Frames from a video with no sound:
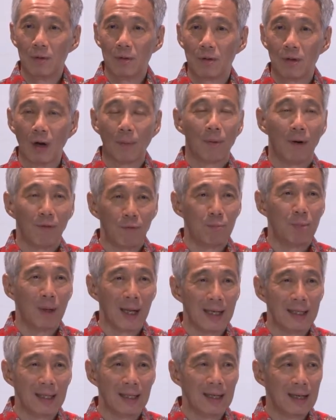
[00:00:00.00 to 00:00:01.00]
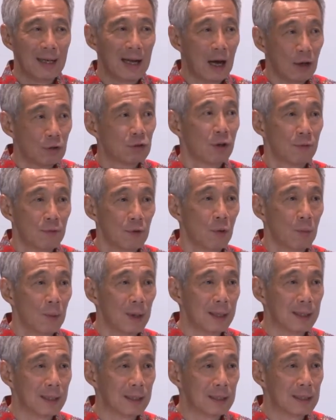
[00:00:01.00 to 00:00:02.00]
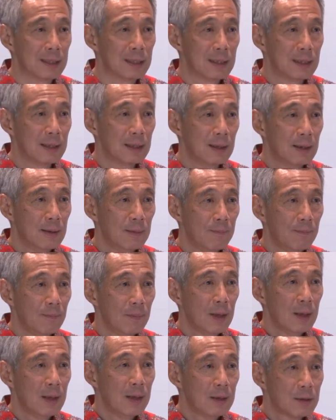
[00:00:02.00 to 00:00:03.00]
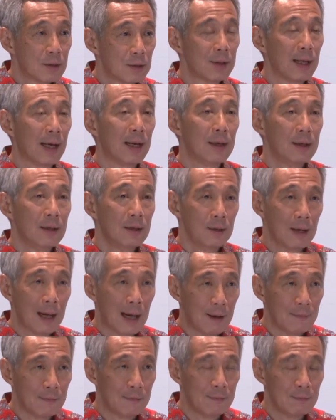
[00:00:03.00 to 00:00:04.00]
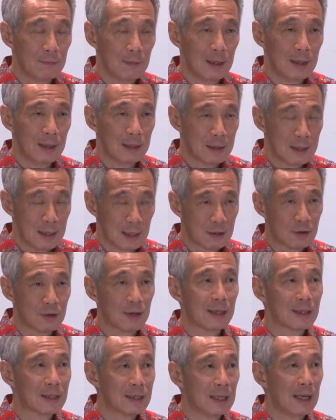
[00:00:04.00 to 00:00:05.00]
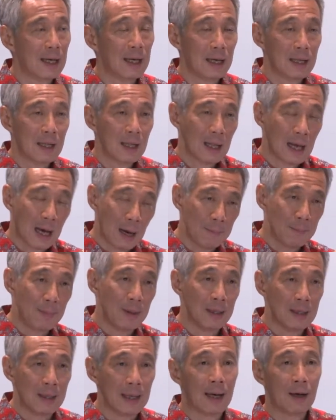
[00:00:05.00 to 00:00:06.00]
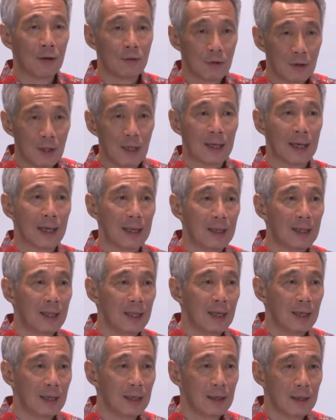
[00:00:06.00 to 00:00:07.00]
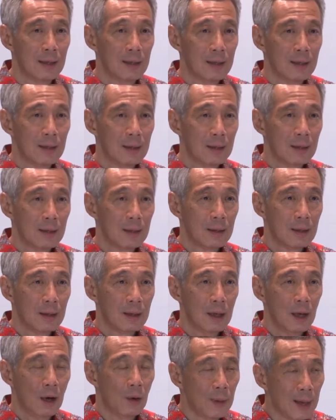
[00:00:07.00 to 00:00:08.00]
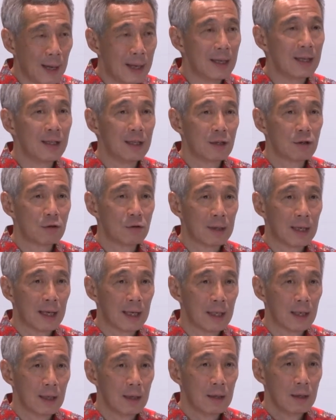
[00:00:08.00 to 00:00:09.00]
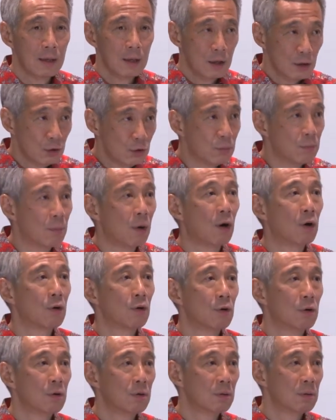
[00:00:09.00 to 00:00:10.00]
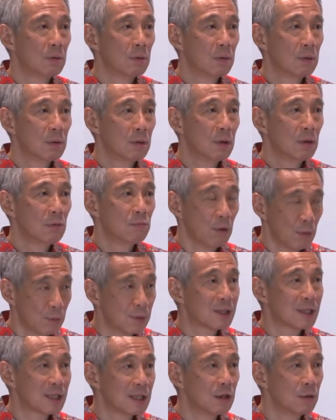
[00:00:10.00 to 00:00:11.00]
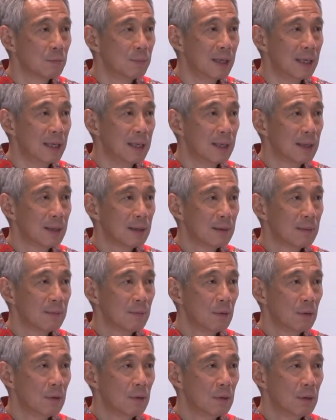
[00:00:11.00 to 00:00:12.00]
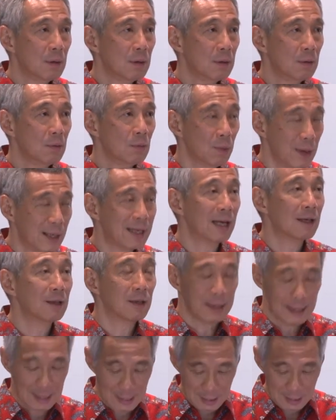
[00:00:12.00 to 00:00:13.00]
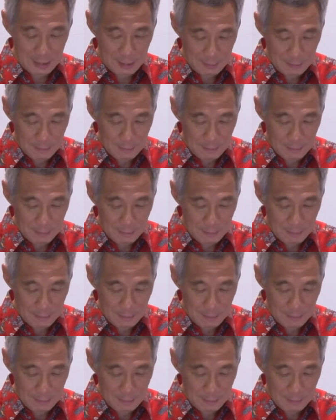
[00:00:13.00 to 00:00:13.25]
drop of blood out of your workers, so that you have the trust there, up and down, thick and thin. We are in this together. Tomorrow, we will still be working together.